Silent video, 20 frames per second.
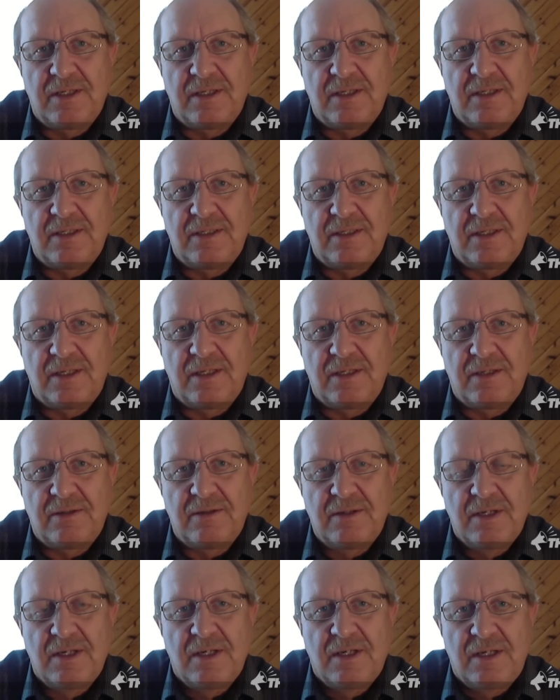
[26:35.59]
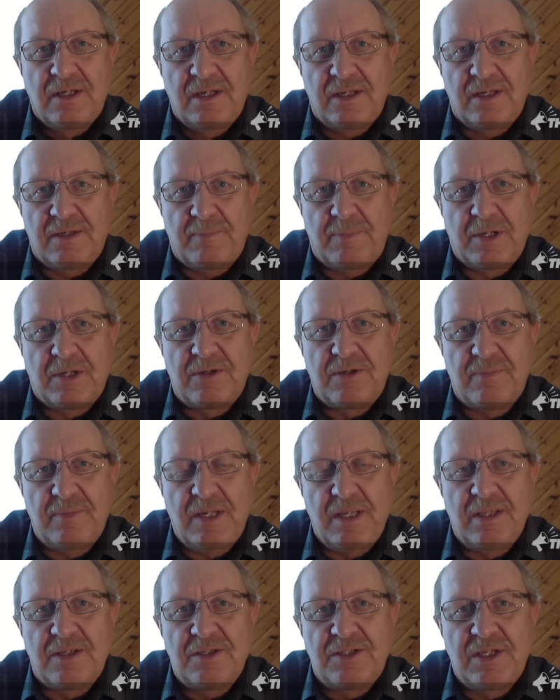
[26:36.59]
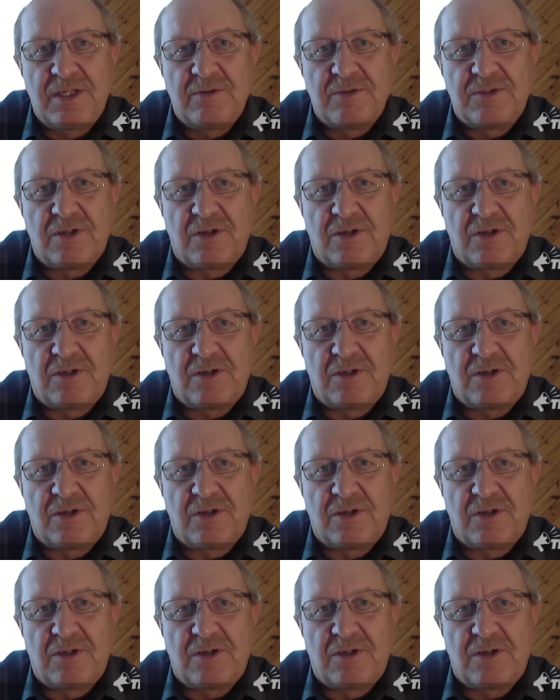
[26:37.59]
and uh, it appeared to me that she was